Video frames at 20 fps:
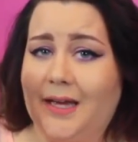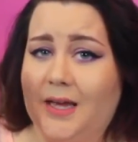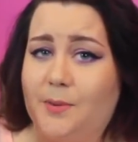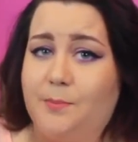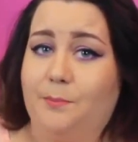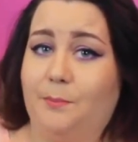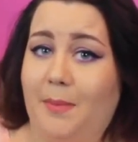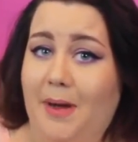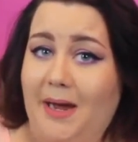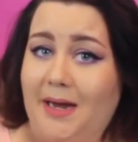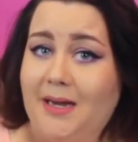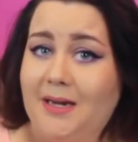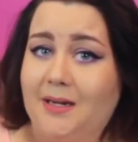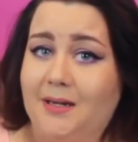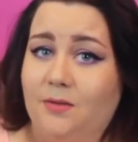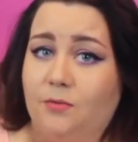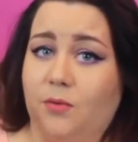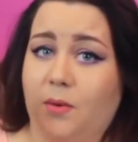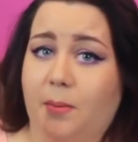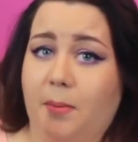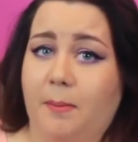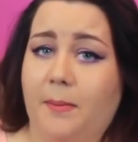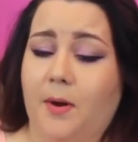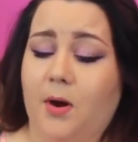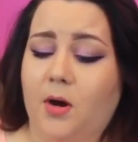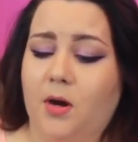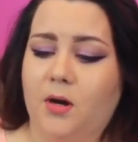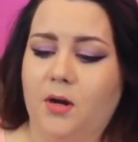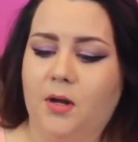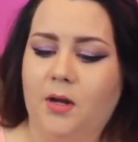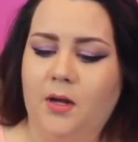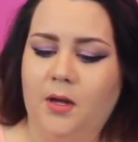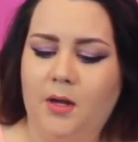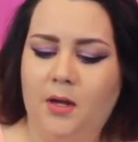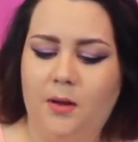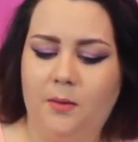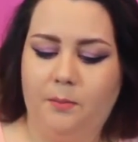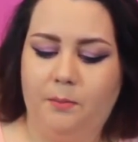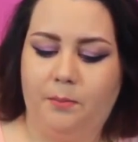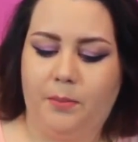it might rip apart,
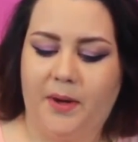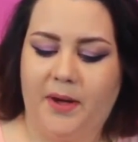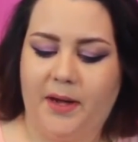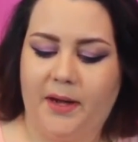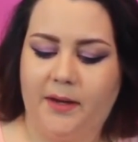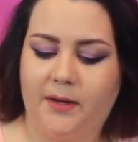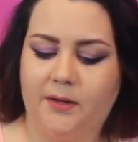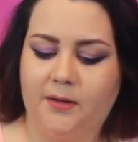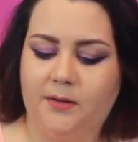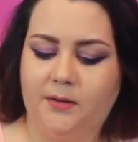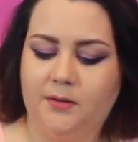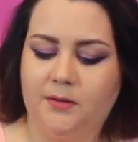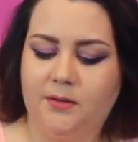but